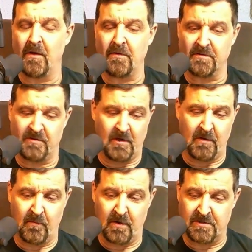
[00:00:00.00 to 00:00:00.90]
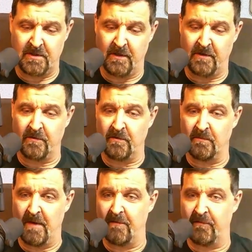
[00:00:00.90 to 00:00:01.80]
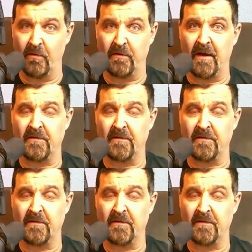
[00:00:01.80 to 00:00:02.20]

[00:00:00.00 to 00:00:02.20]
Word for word: you started watching it or you may have looked at it.